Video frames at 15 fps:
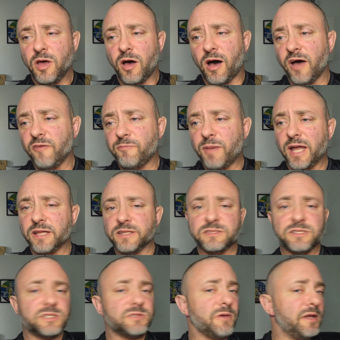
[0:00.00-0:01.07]
Off balance
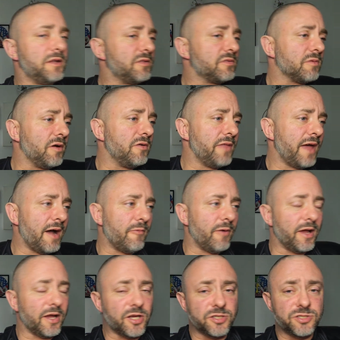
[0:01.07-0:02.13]
this way, to throw that
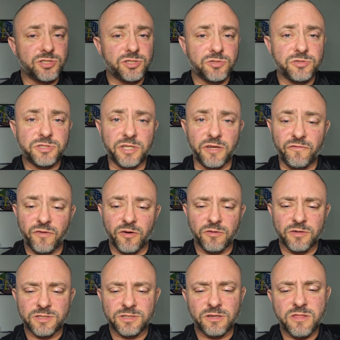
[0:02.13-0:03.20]
way, kazushi.
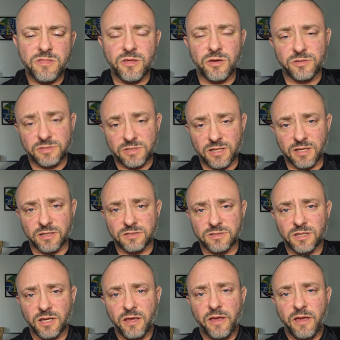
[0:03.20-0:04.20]
Focus on those things.